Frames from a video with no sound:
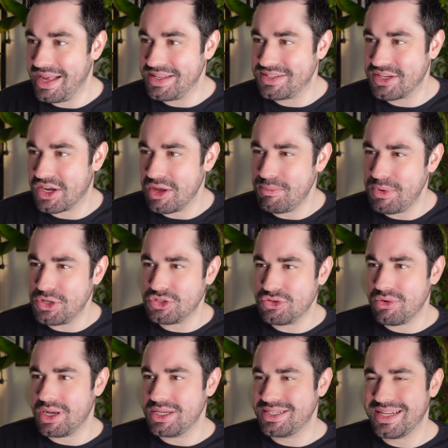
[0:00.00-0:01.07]
It's a
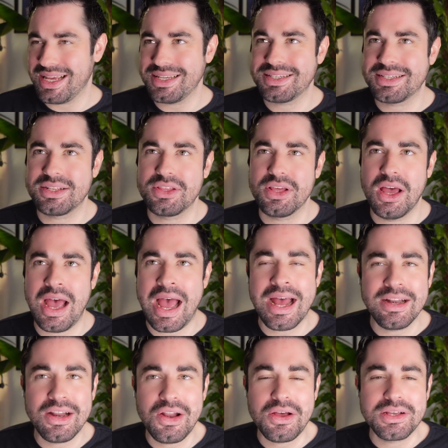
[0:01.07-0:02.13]
computerized test that
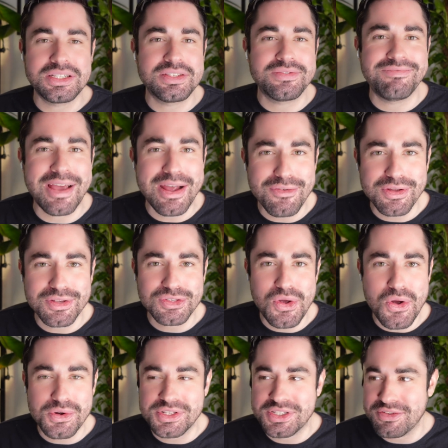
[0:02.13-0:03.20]
analyzes various
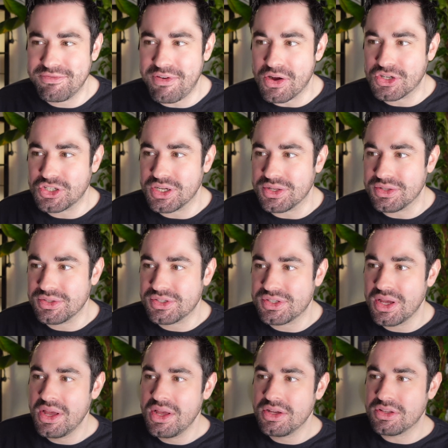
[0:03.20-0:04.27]
cognitive functions
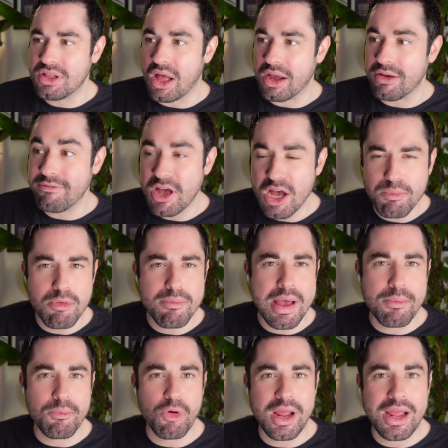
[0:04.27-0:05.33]
like verbal
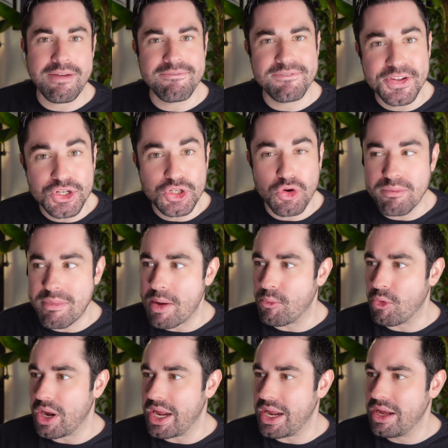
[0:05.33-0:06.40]
memory, visual
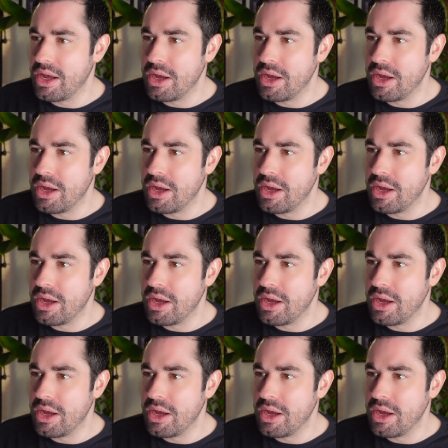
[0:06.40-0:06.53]
memory,